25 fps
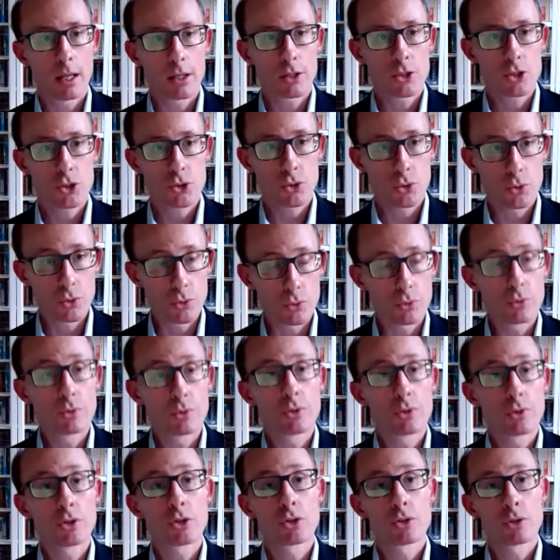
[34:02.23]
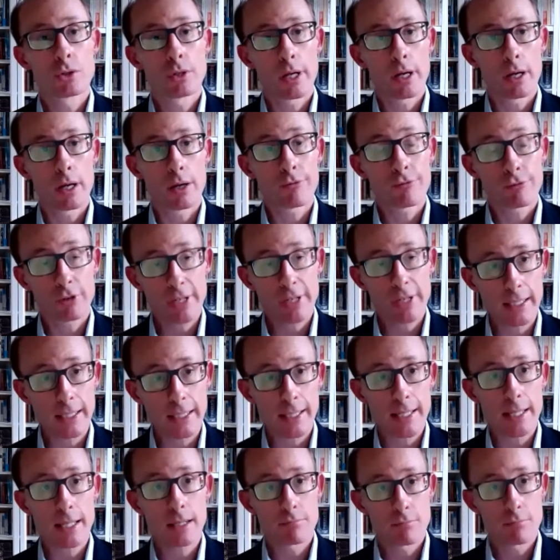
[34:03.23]
to
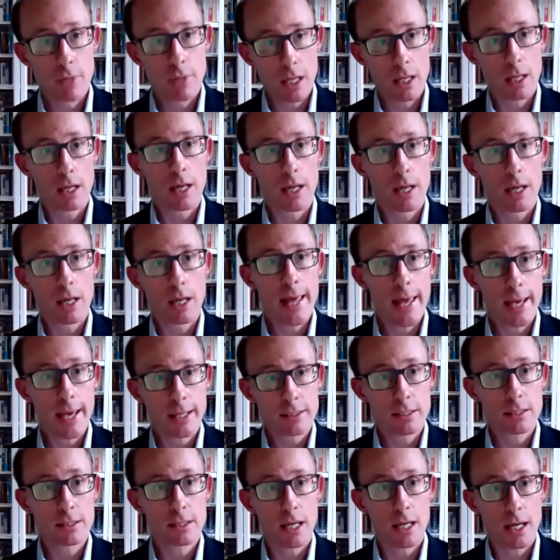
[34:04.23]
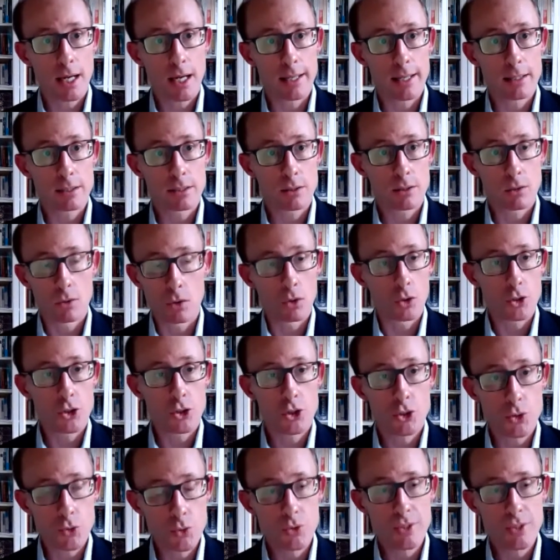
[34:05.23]
freely exercise or
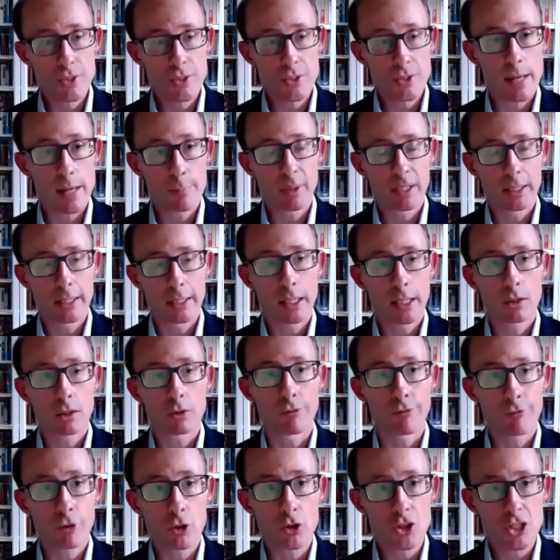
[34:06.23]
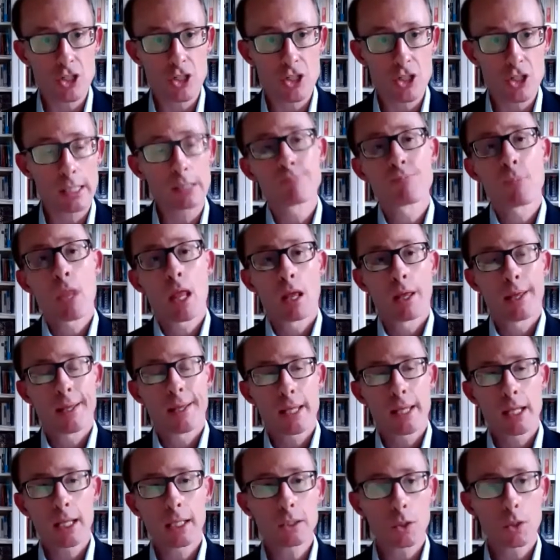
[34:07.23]
choose their political future,
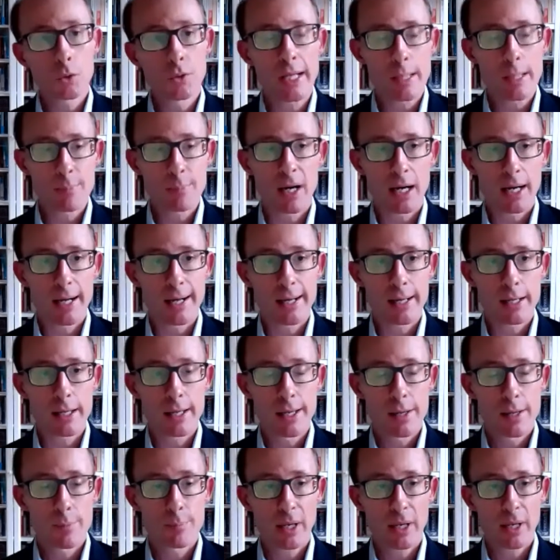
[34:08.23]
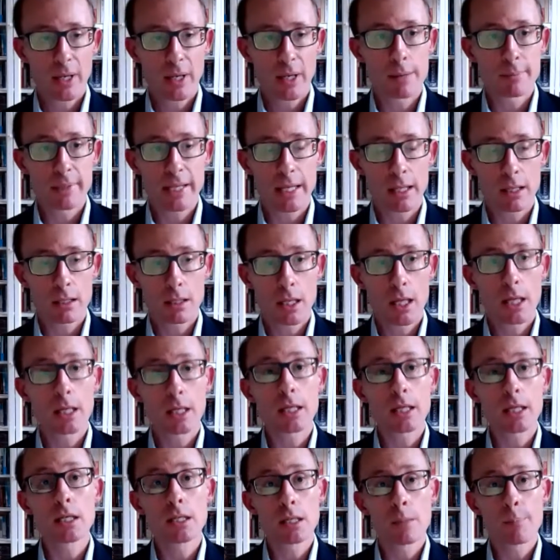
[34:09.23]
including by becoming an
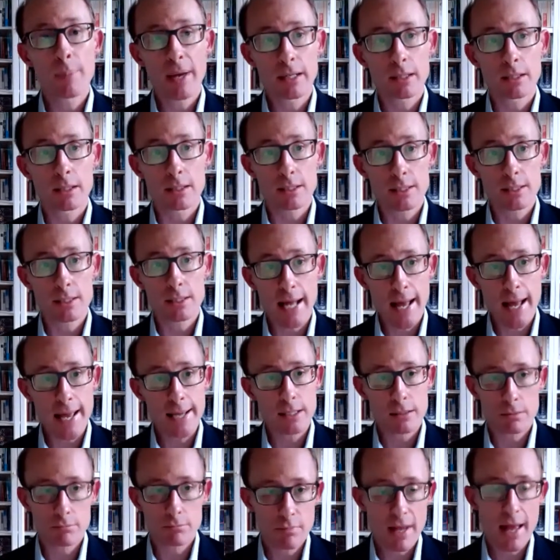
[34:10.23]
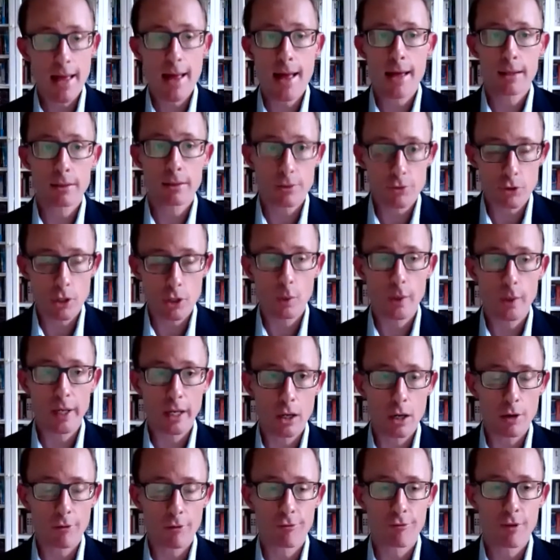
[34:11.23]
independent state and throwing
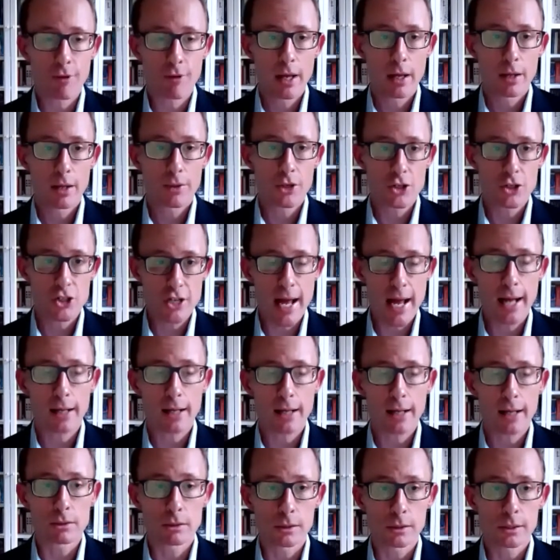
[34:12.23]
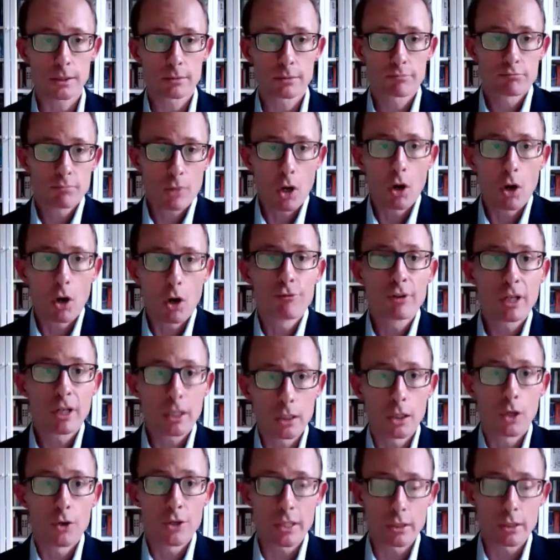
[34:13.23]
off the shackles of
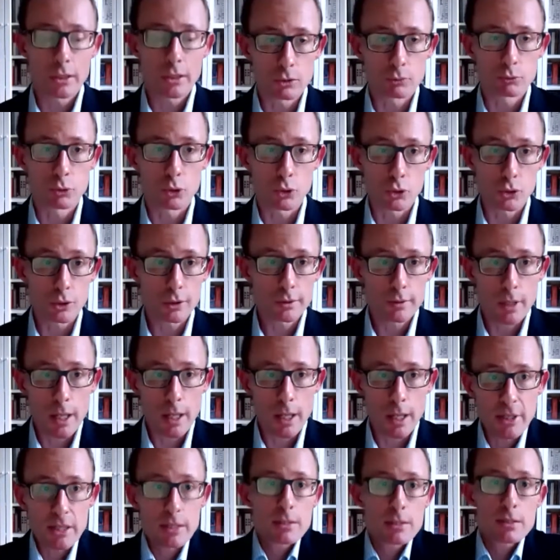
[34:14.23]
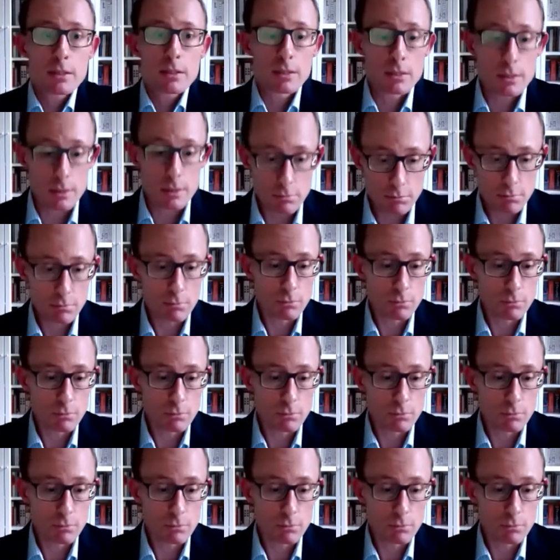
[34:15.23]
colonial rule. I mean, this is